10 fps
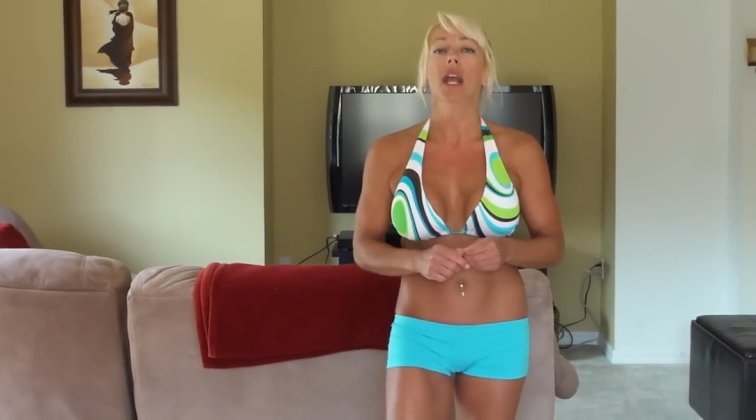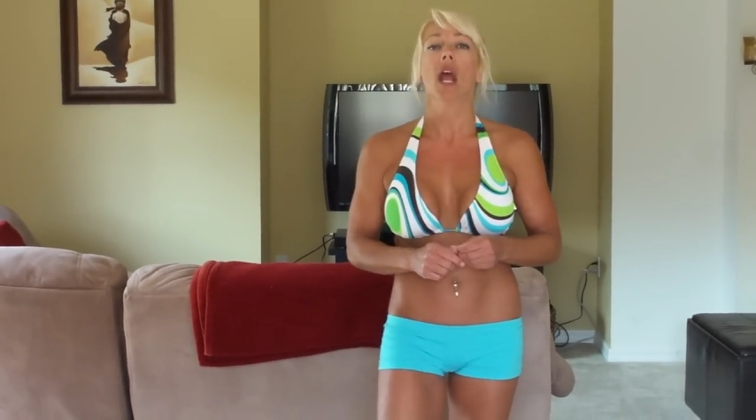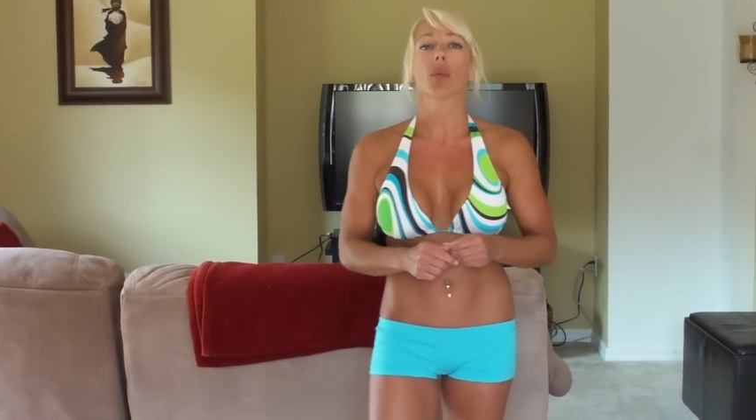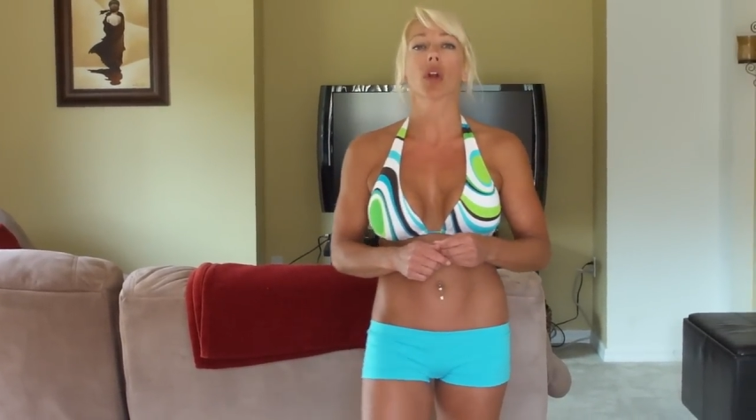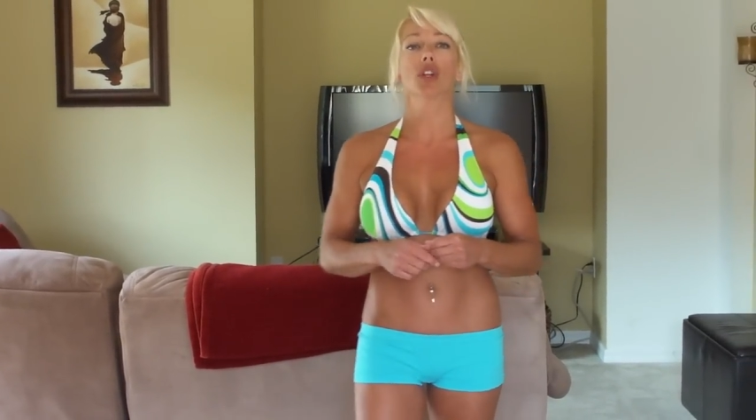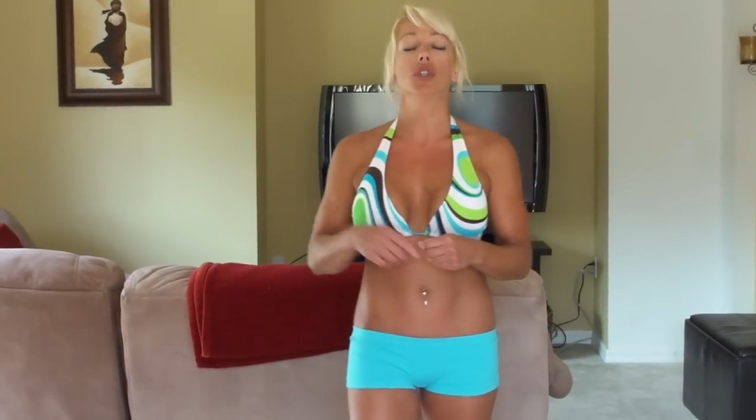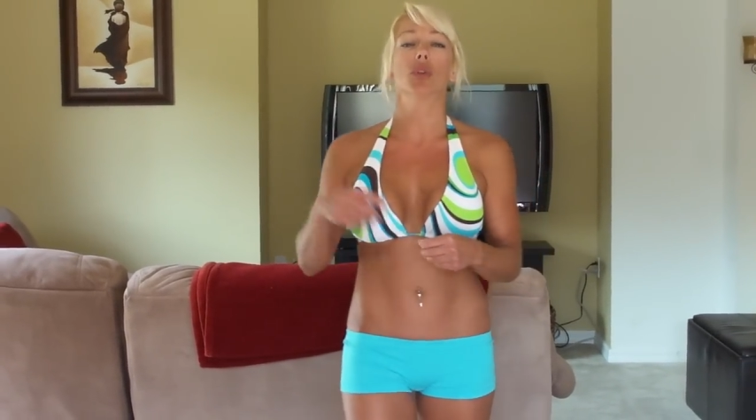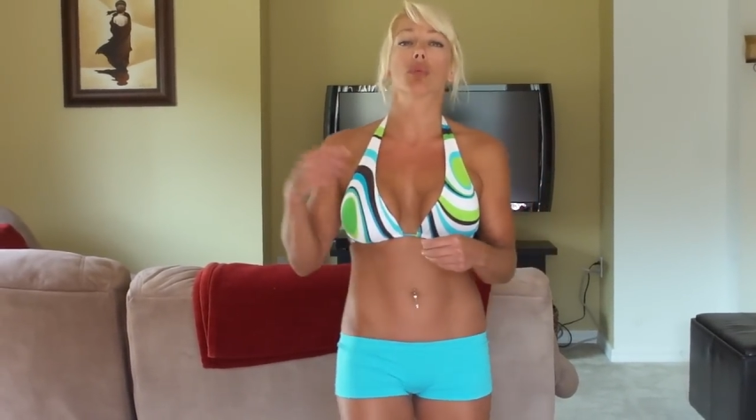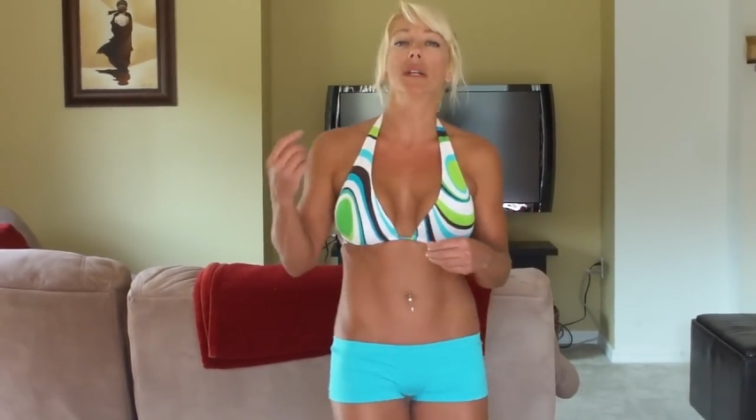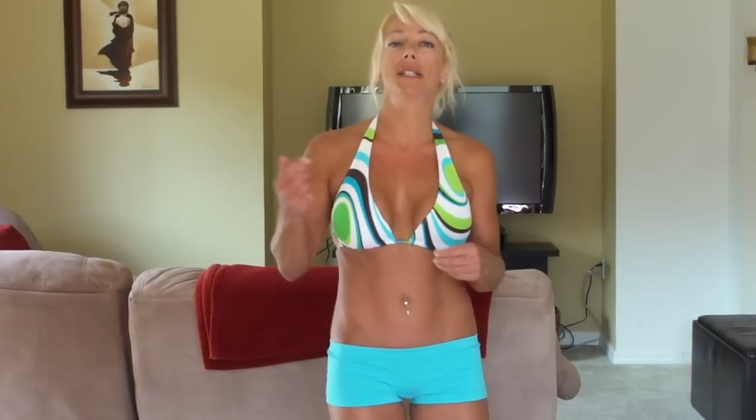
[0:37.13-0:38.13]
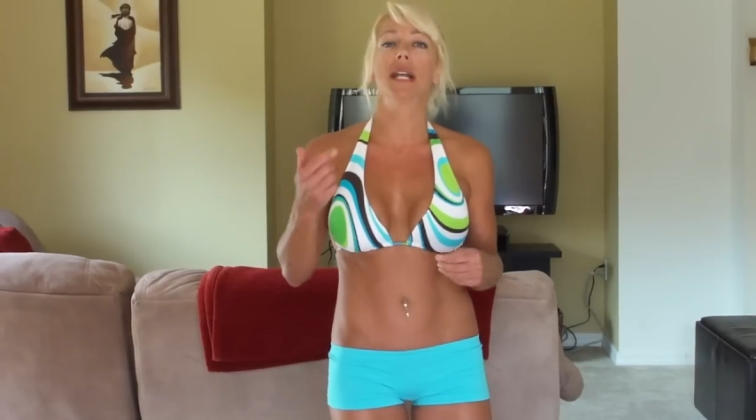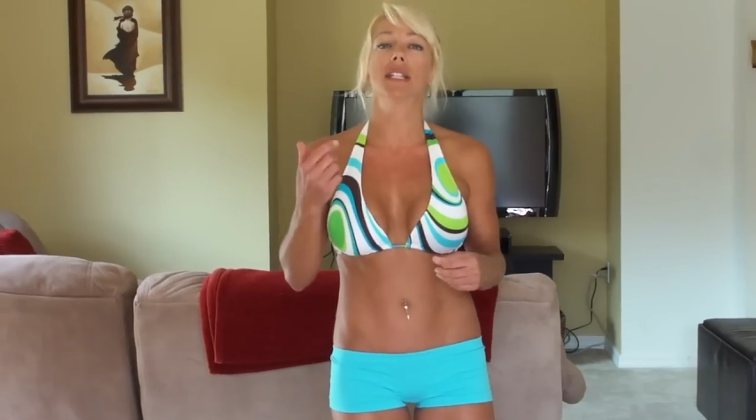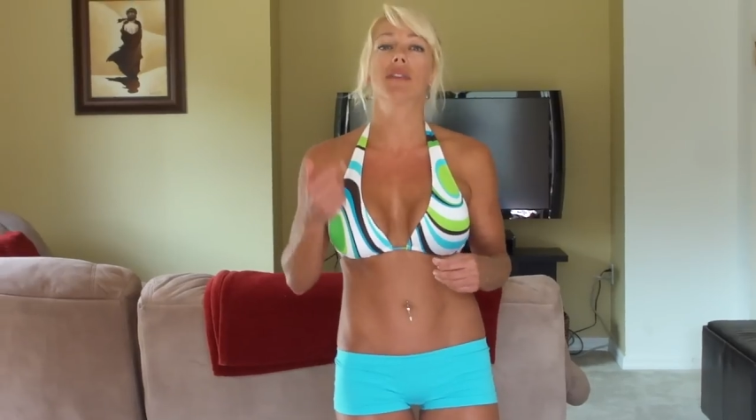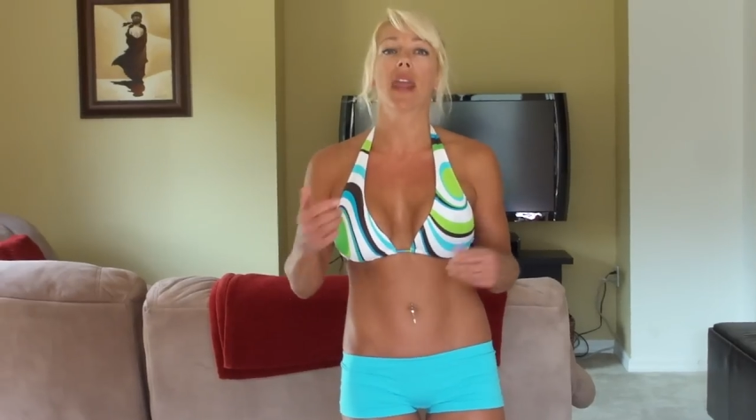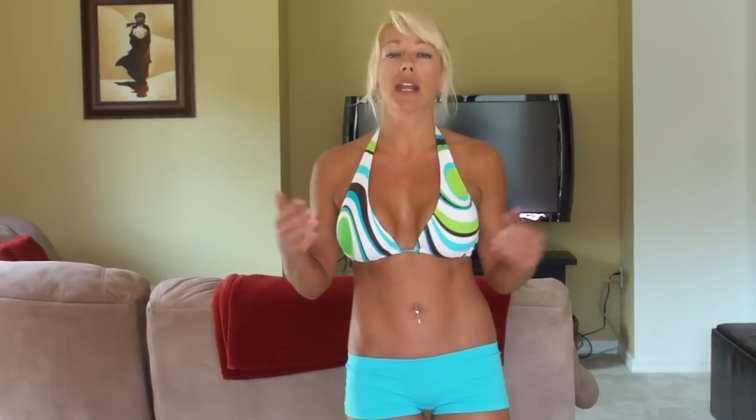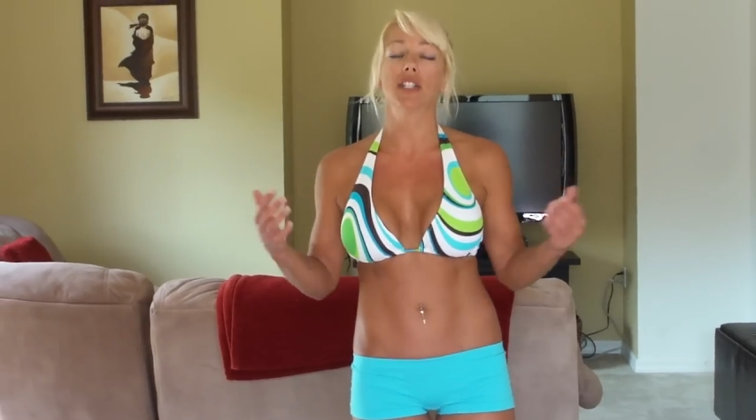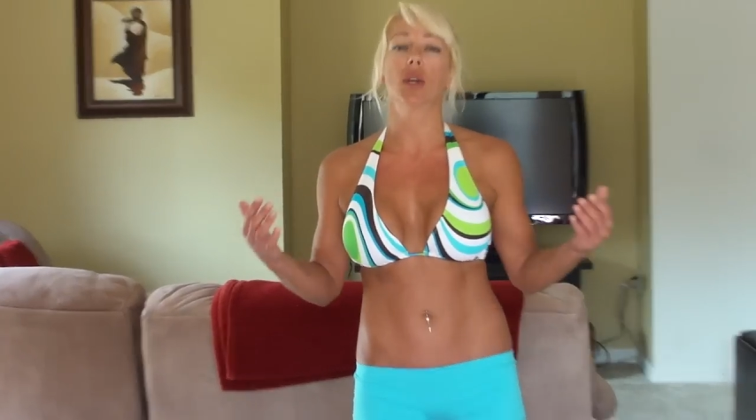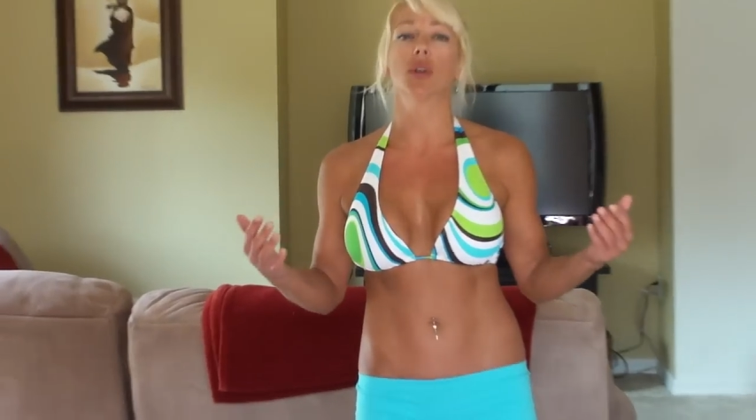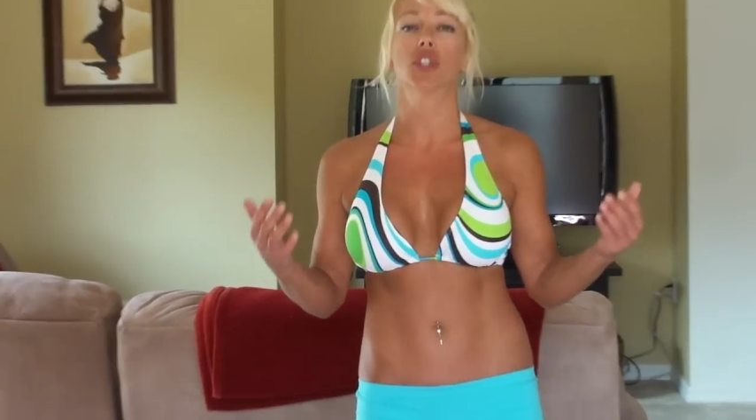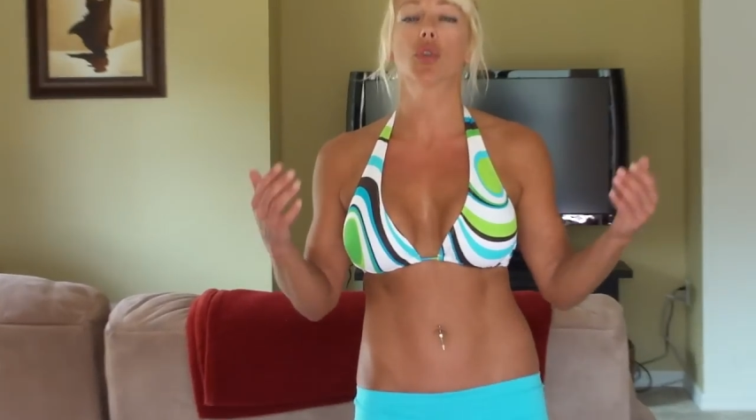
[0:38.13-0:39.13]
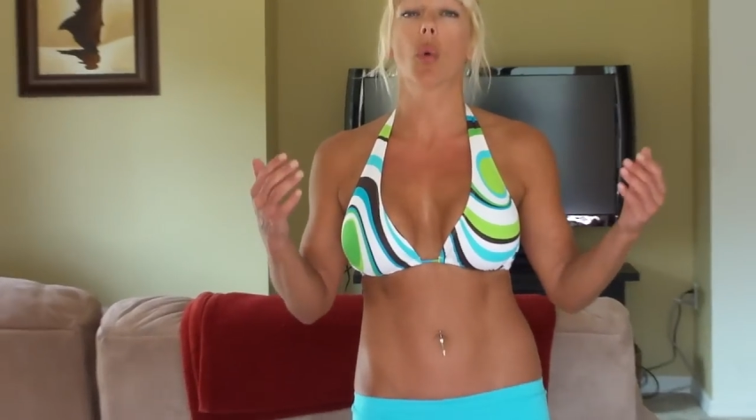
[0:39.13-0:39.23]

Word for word: and we're going to do 3 sets of 8, so it's